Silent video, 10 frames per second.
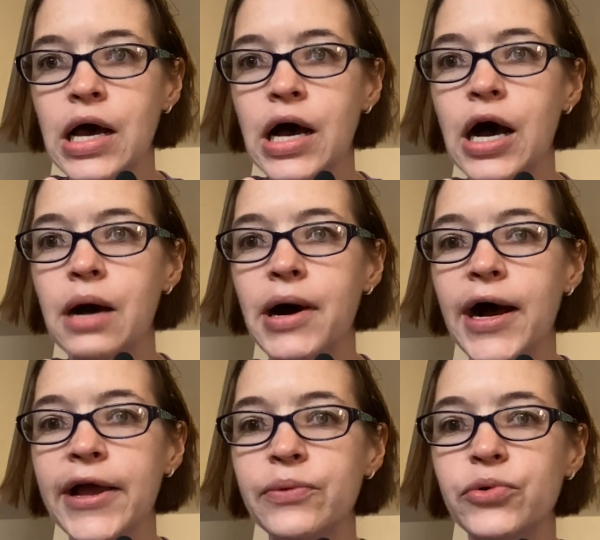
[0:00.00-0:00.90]

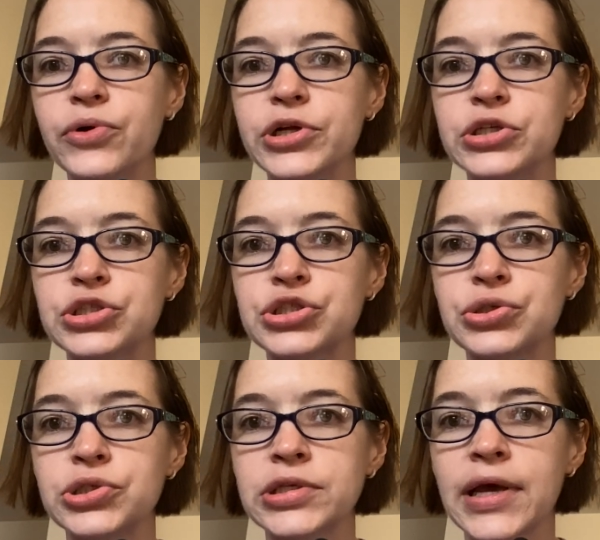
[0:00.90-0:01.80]
I will
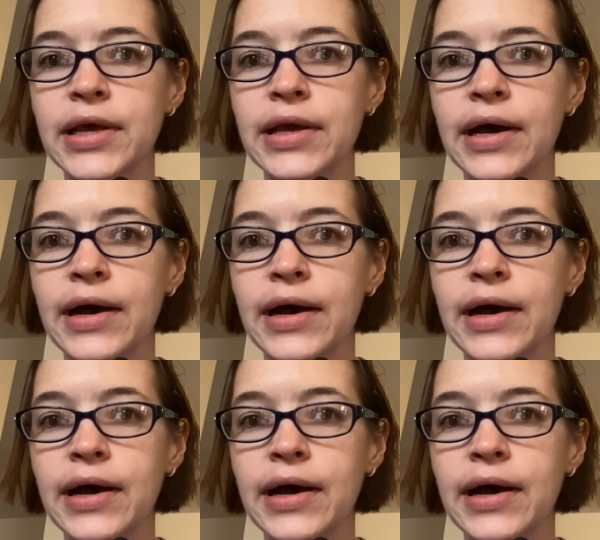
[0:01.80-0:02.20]
insert a